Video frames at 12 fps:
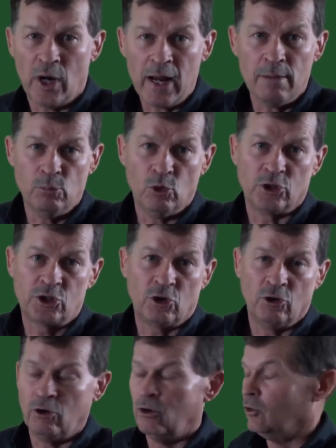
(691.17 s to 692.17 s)
ambush
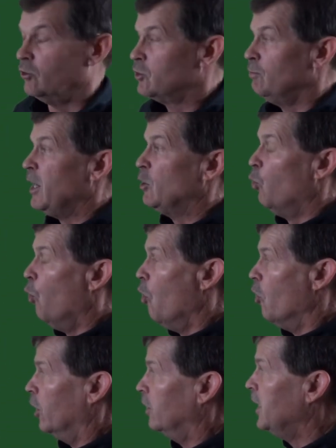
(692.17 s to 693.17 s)
or to make
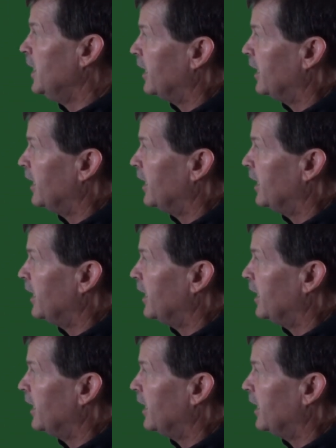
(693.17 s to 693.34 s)
war.